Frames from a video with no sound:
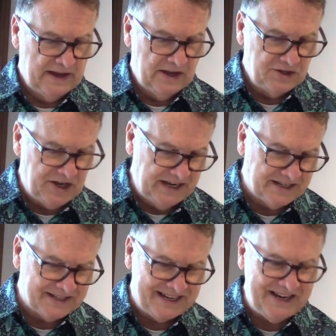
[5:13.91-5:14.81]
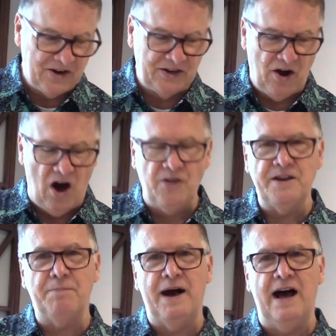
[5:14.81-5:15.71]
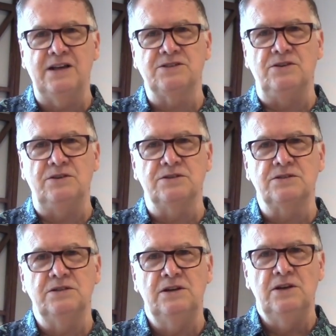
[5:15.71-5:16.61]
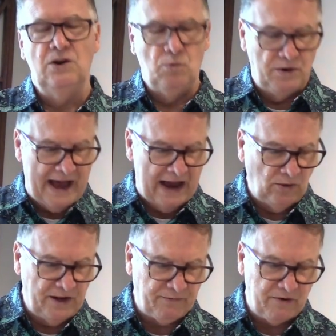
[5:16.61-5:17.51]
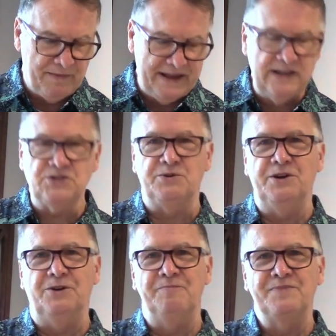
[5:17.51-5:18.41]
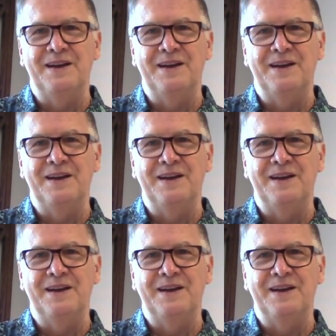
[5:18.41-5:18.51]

Jesus and nearly all the apostles were not only from Israel,